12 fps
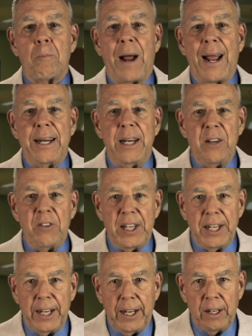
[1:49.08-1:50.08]
My
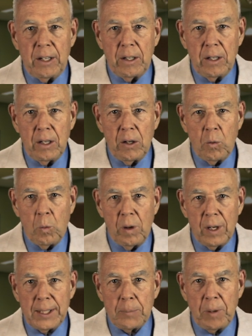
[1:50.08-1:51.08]
DVD
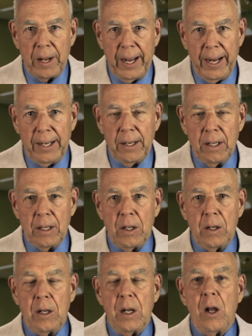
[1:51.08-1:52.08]
will explain
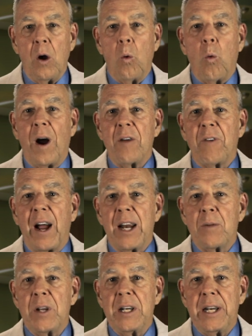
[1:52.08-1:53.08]
why
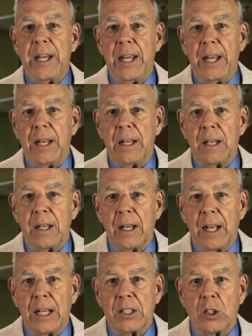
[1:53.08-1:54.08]
vitamin D
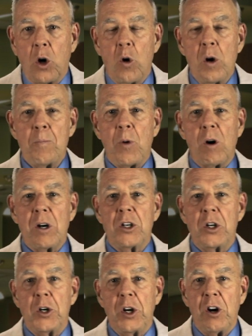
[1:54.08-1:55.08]
is so
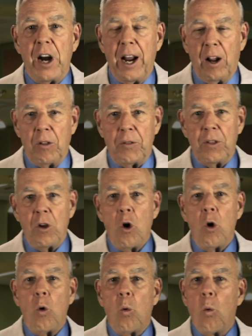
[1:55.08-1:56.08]
important to your health
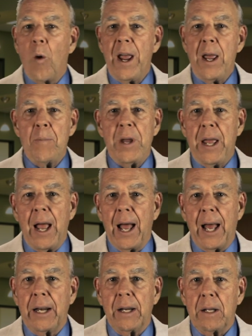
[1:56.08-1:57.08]
way
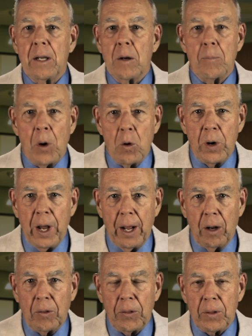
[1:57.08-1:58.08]
beyond bone
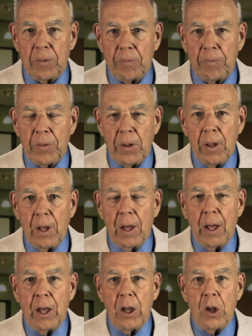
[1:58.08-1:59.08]
health.
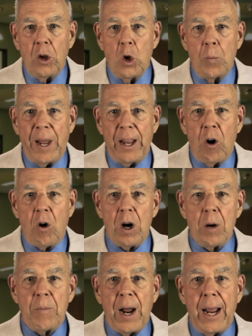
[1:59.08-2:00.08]
You may
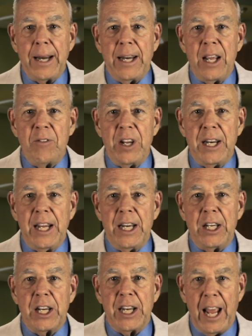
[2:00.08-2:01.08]
order my
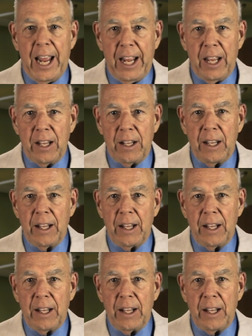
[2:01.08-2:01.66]
DVD today.